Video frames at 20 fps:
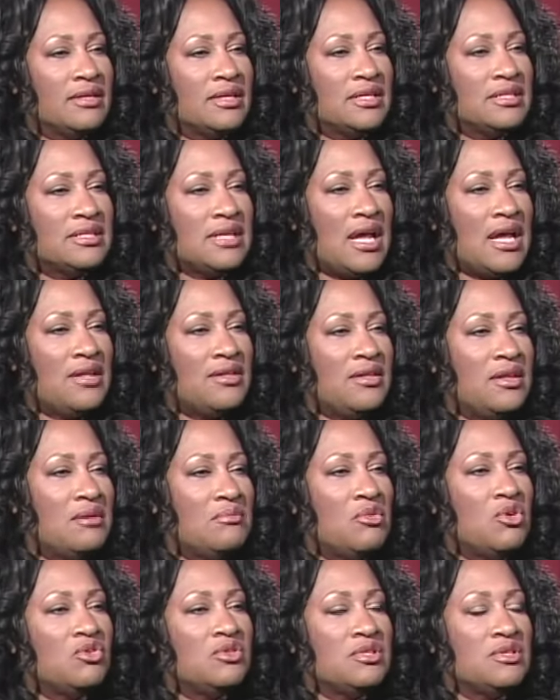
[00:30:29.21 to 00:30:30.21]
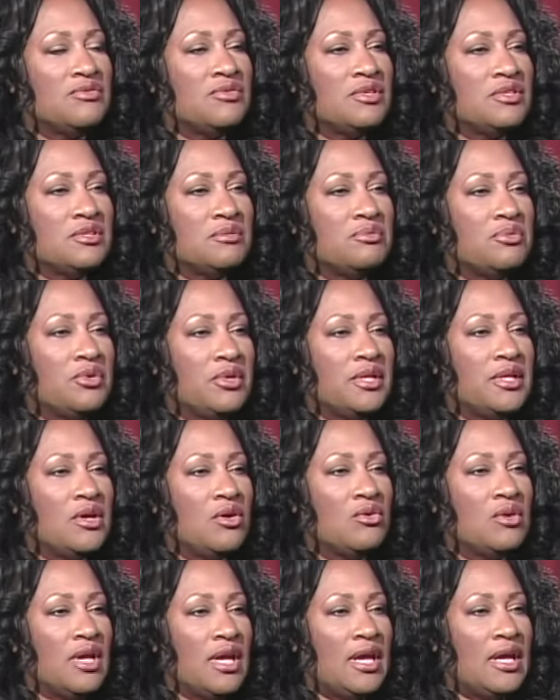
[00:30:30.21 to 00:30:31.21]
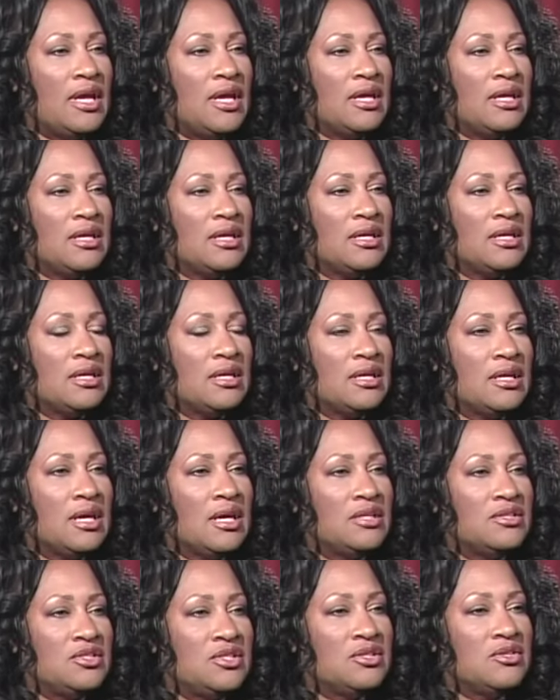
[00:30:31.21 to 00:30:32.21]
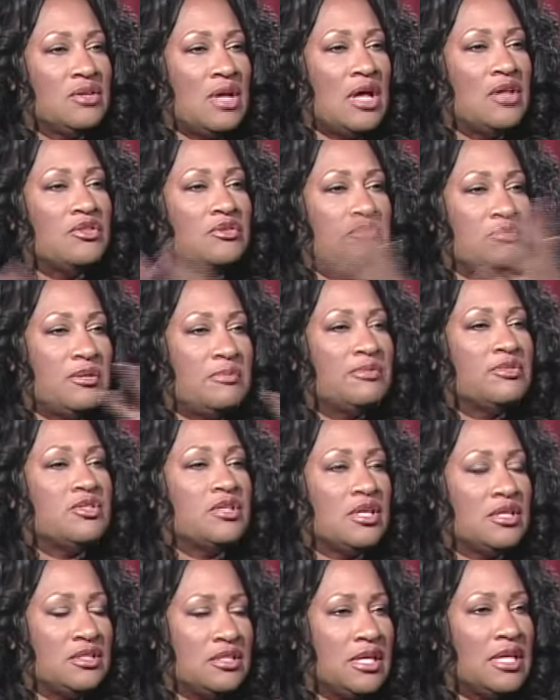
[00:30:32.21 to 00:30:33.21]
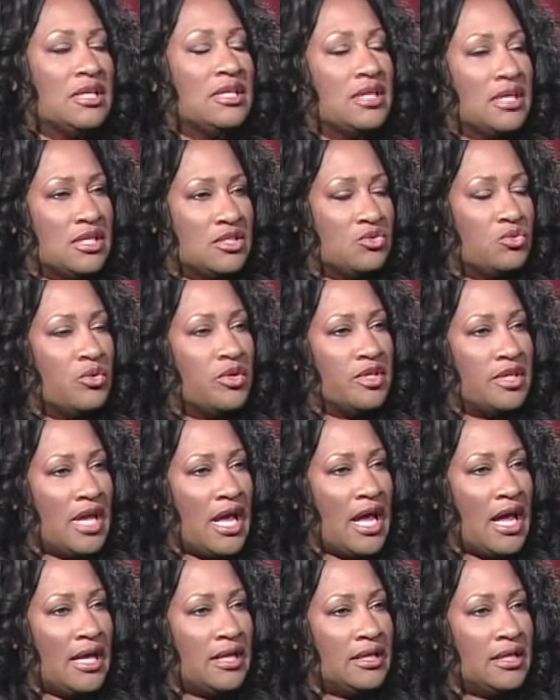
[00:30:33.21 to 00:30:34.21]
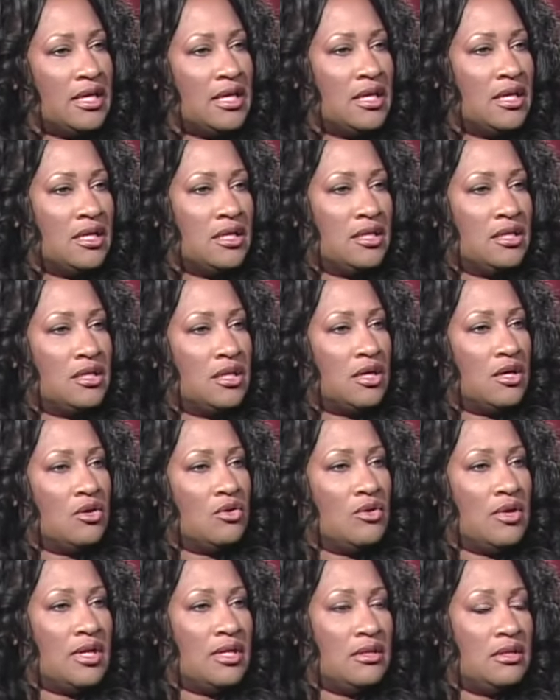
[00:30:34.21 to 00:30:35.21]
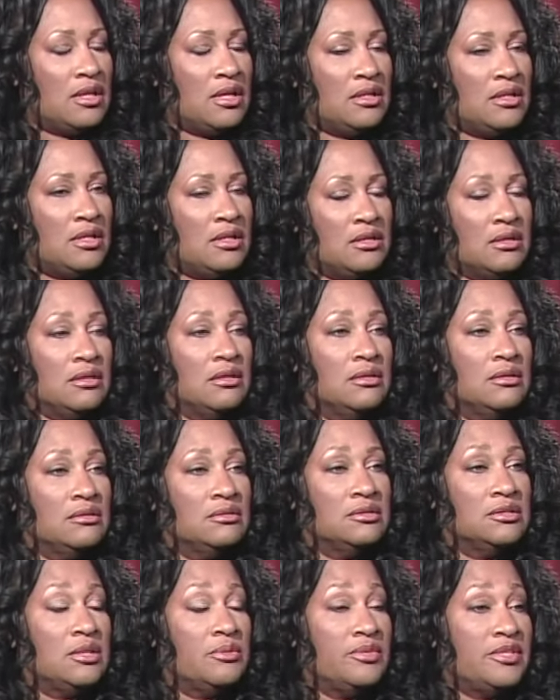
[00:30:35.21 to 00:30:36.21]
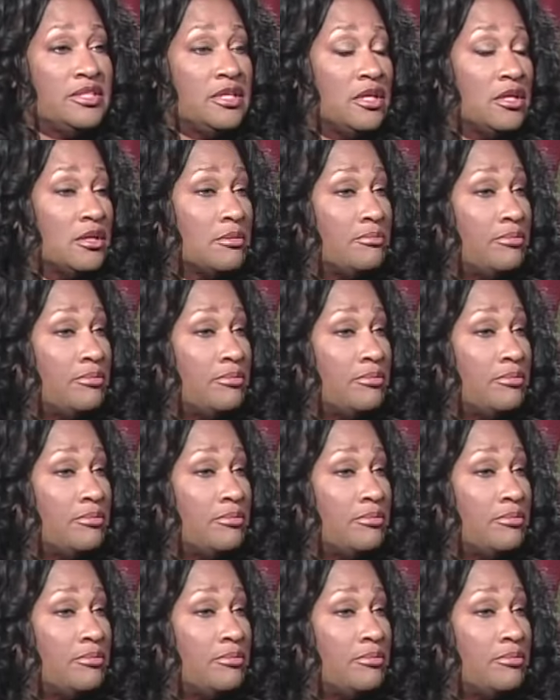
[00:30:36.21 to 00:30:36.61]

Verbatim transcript: Because I think most of us are pretty okay until other people start telling us we're not you know, and, and then, oh, and then we start